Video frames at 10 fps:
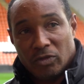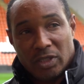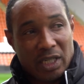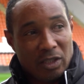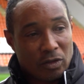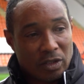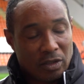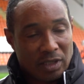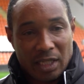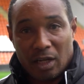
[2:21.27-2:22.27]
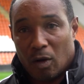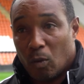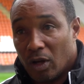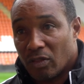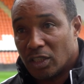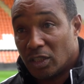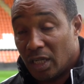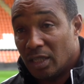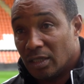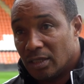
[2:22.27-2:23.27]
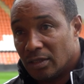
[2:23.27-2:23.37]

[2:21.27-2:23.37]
Shane Long's not done a lot of work this year